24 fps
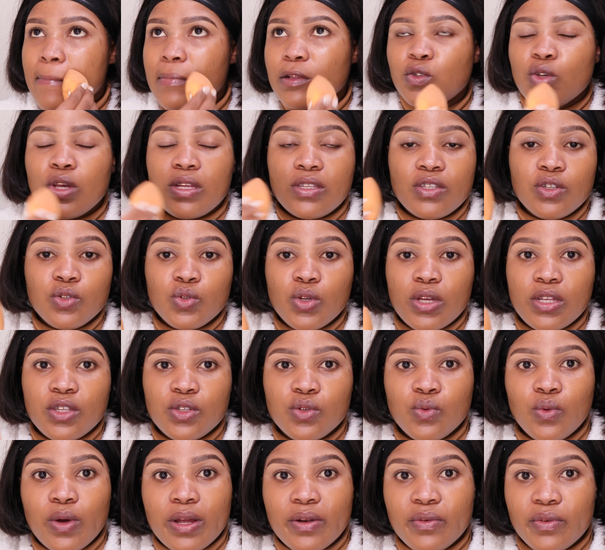
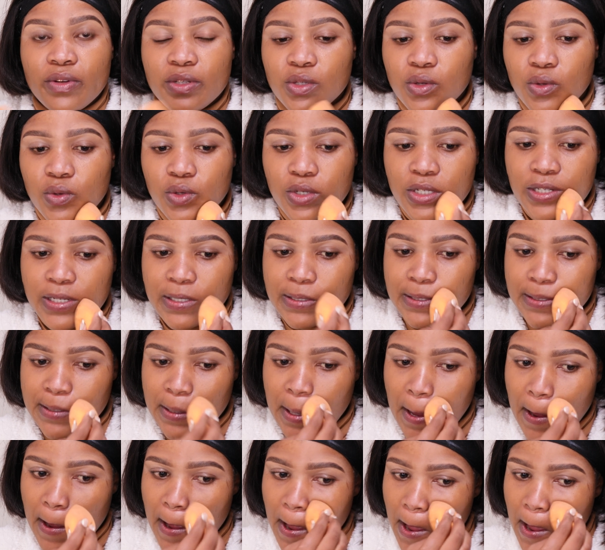2021 resolutions,